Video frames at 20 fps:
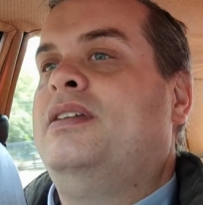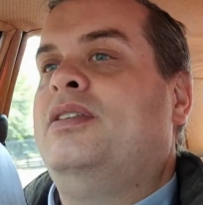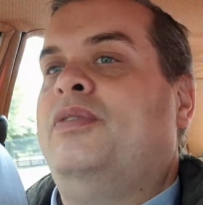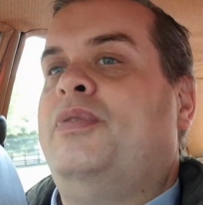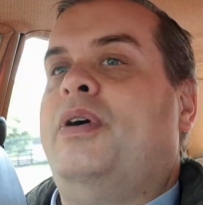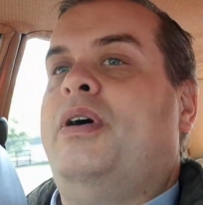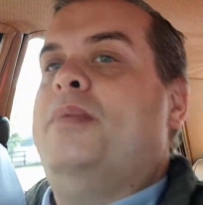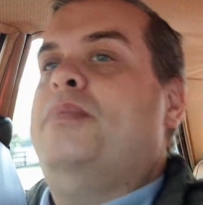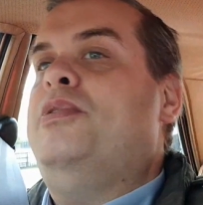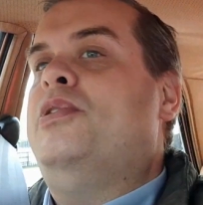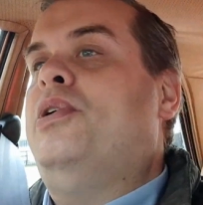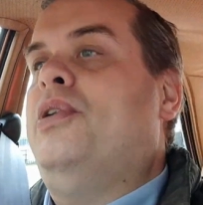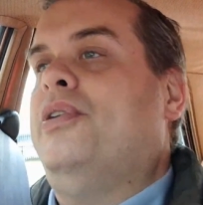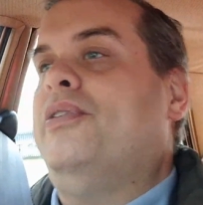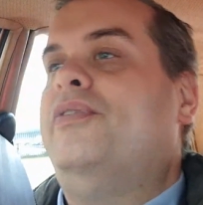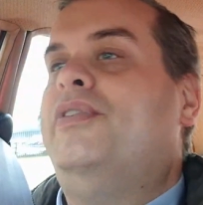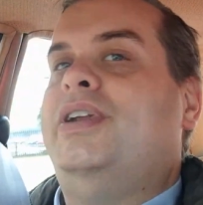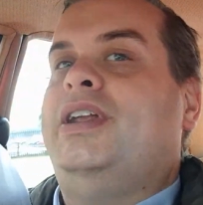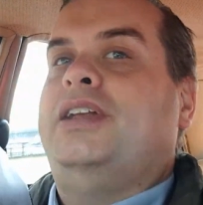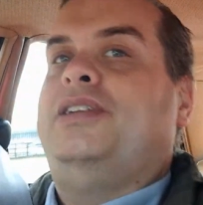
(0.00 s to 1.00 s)
although I'm not
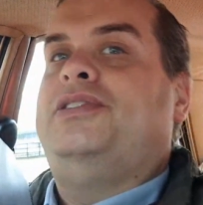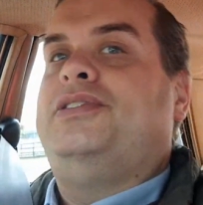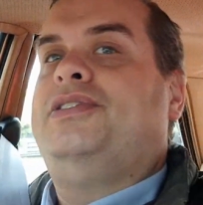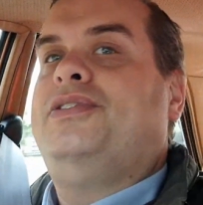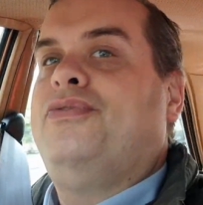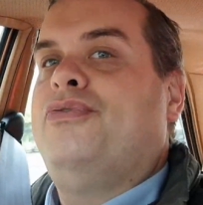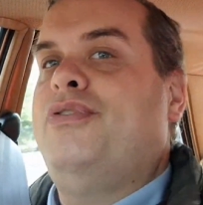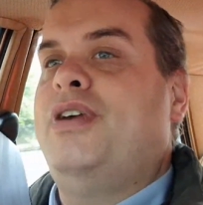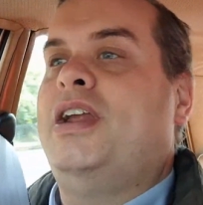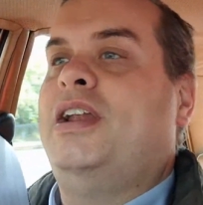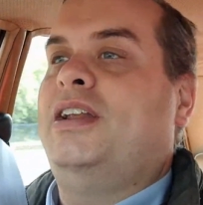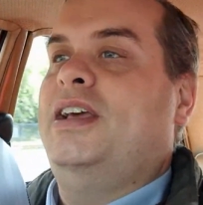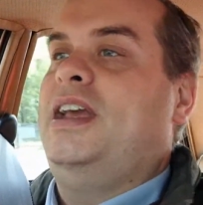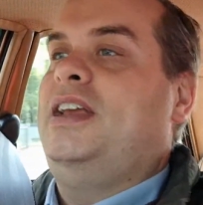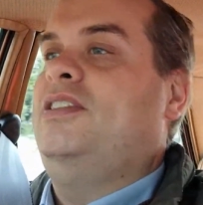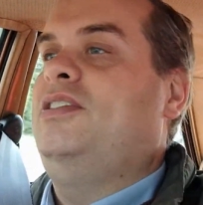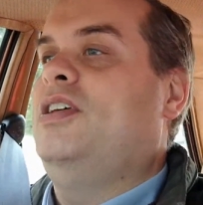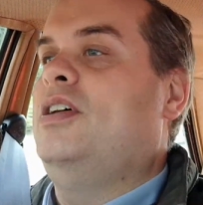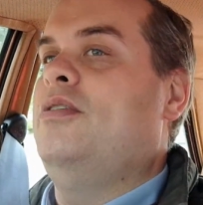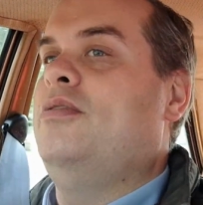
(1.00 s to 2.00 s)
in a three
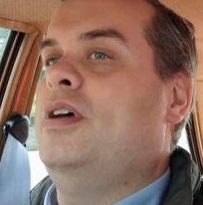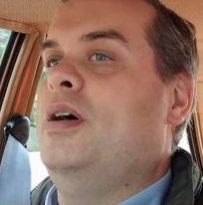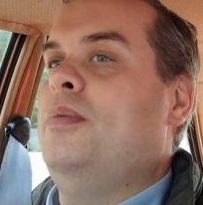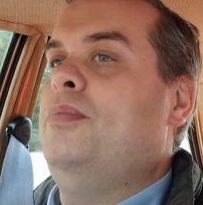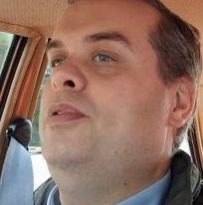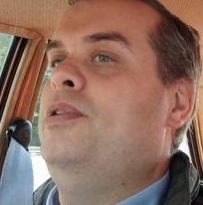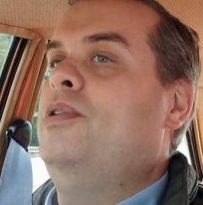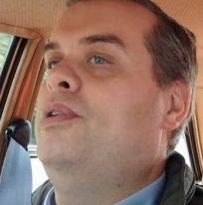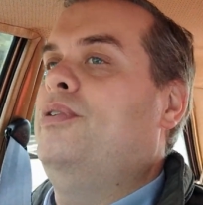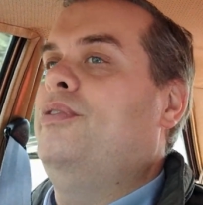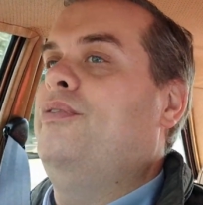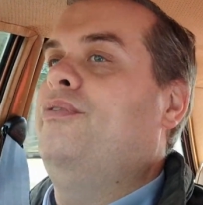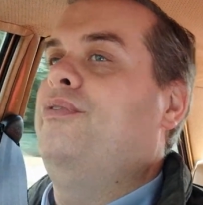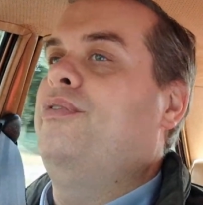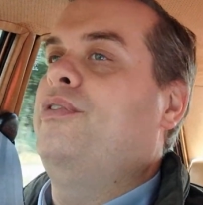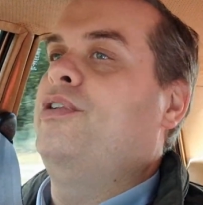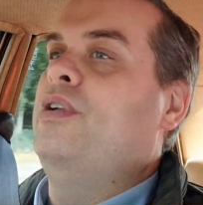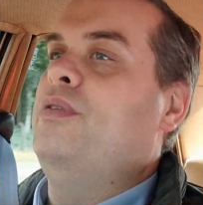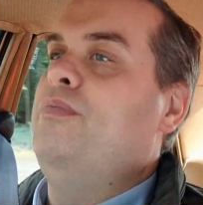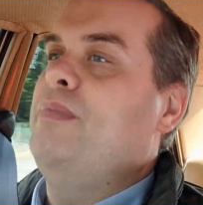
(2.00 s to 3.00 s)
litre and I'm not
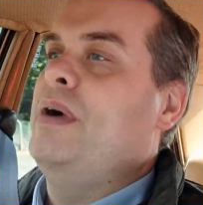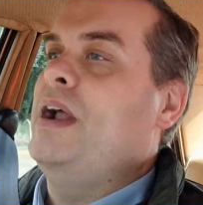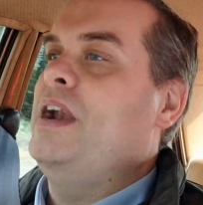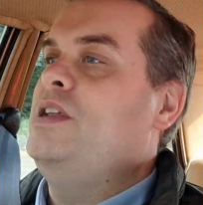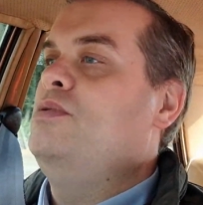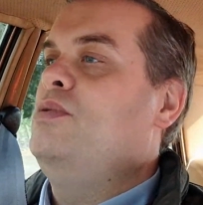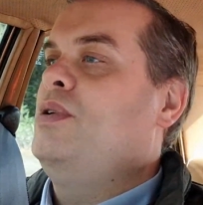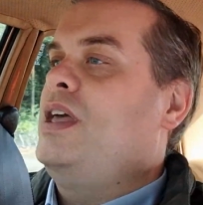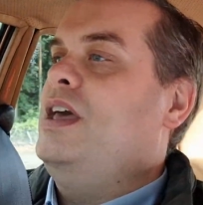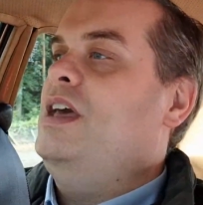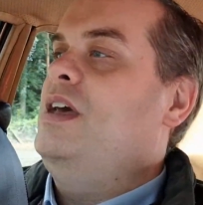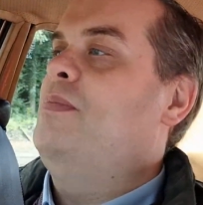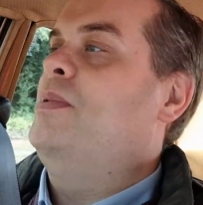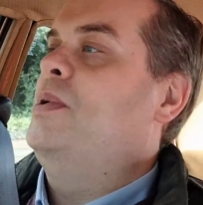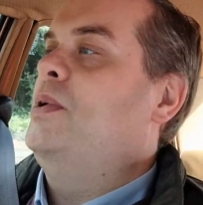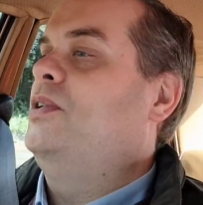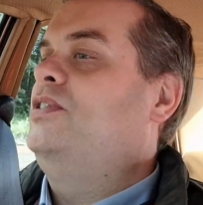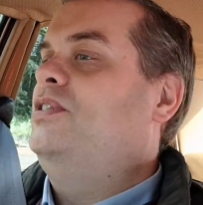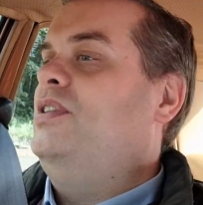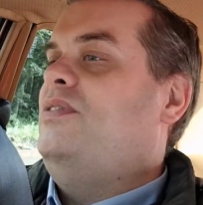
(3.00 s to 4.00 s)
got a manual
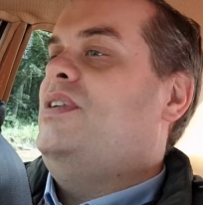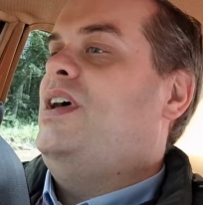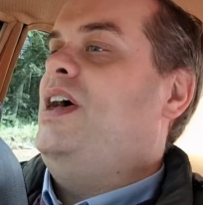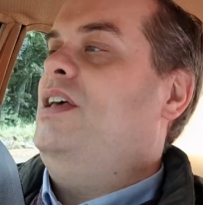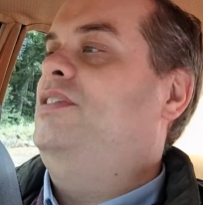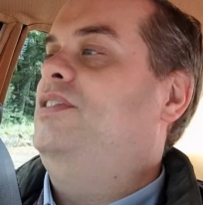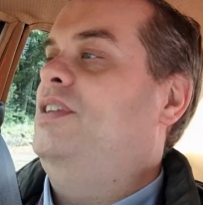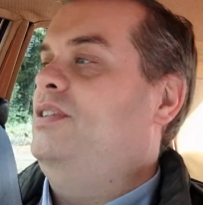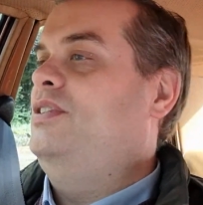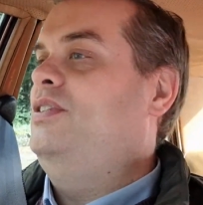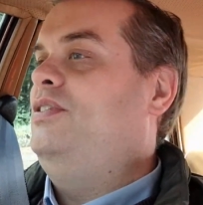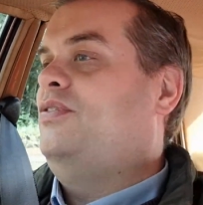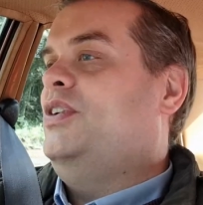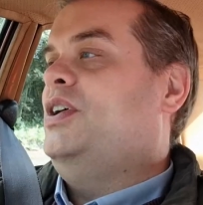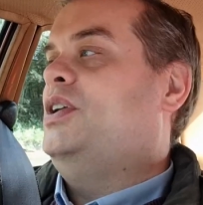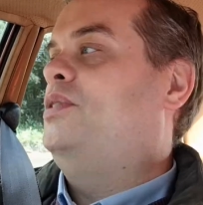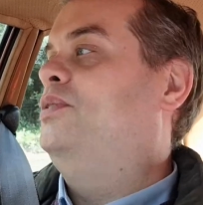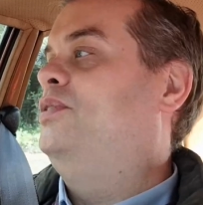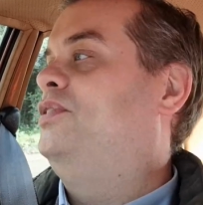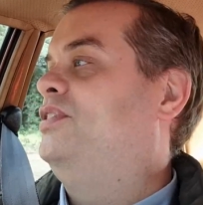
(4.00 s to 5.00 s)
gearbox in this, it just
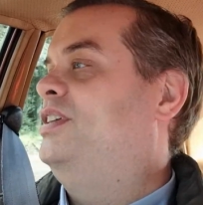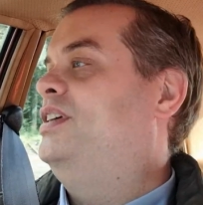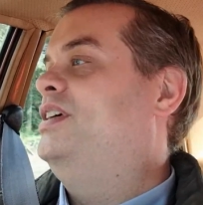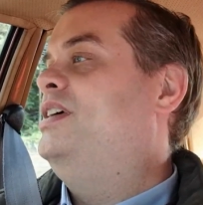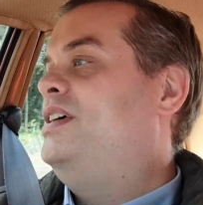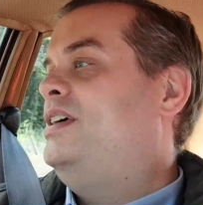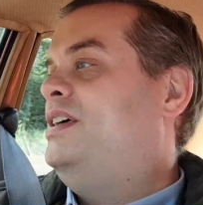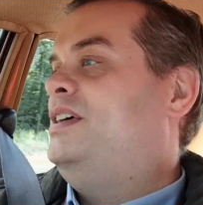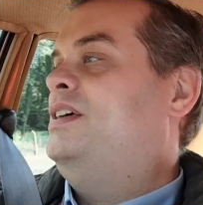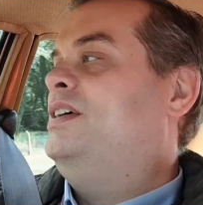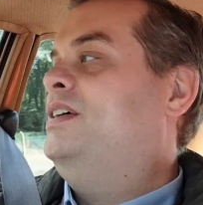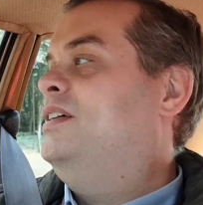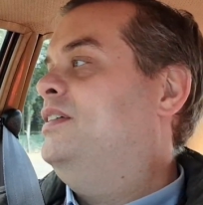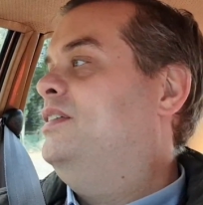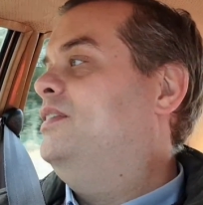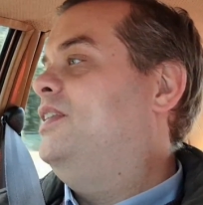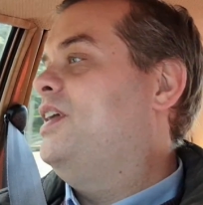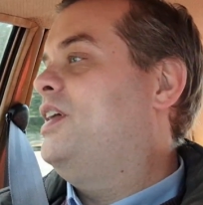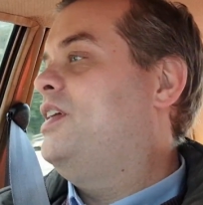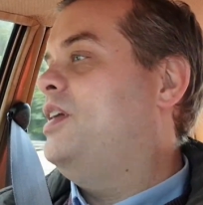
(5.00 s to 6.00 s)
feels
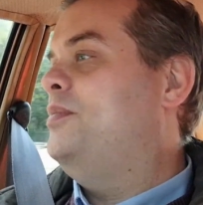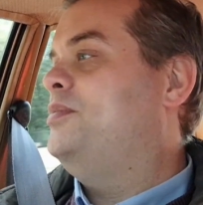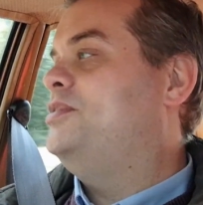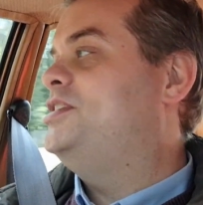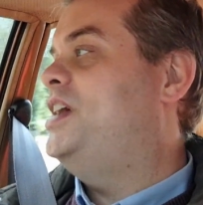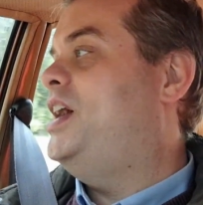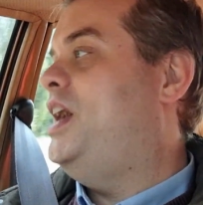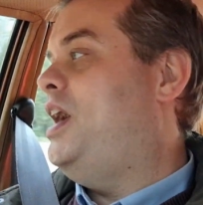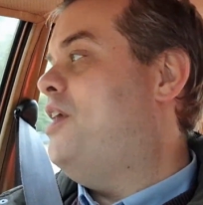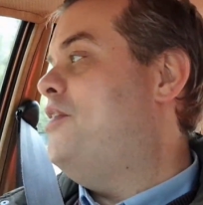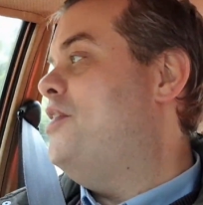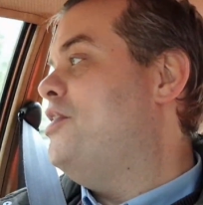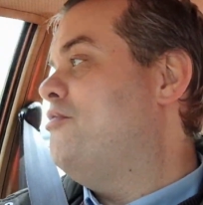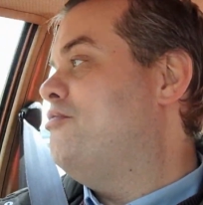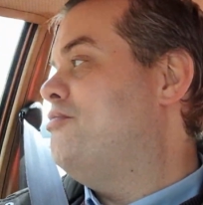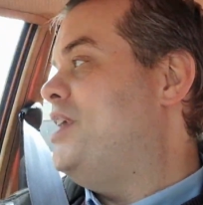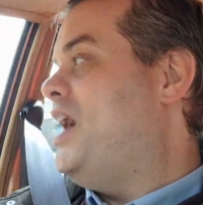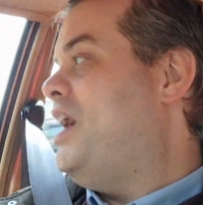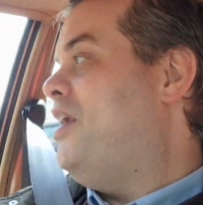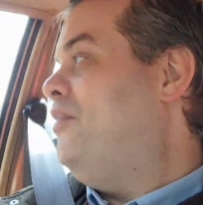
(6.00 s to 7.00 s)
like I'm
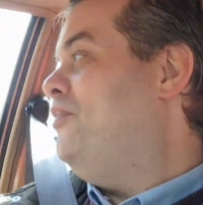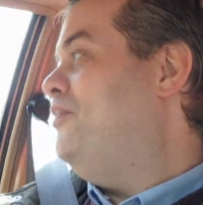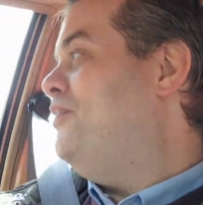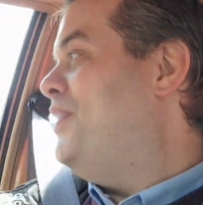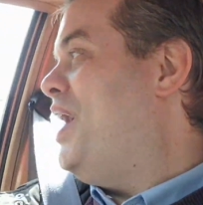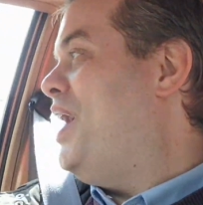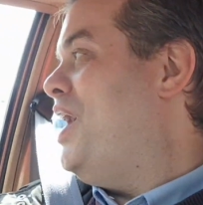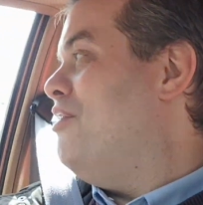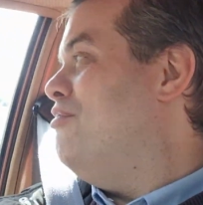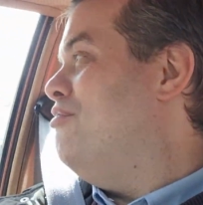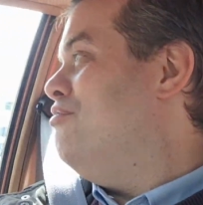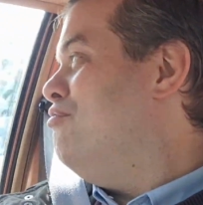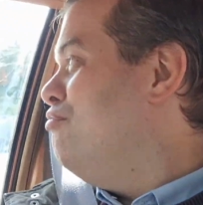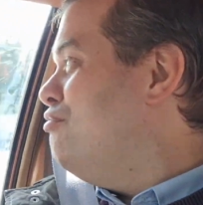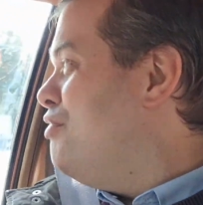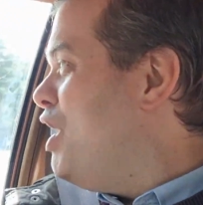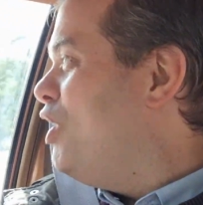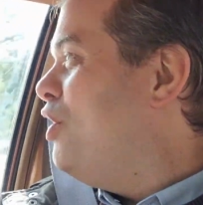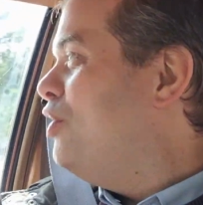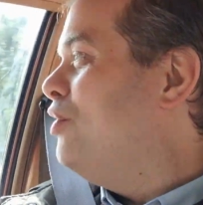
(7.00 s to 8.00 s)
tearing round that
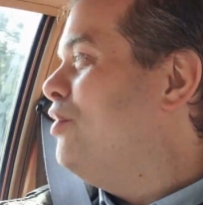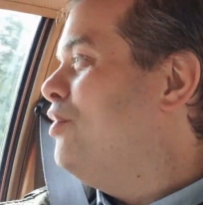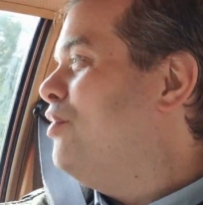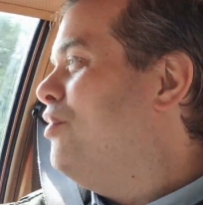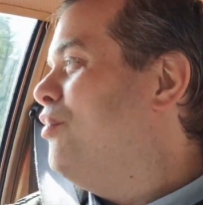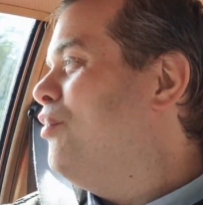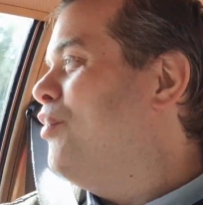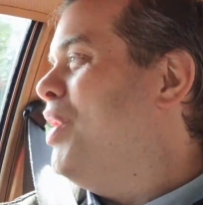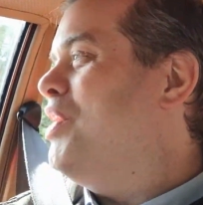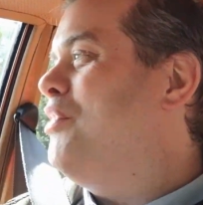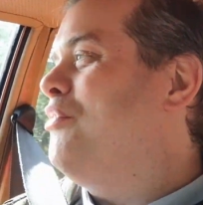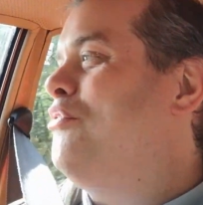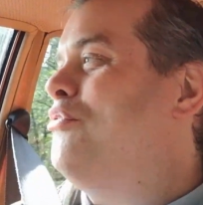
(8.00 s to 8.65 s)
railway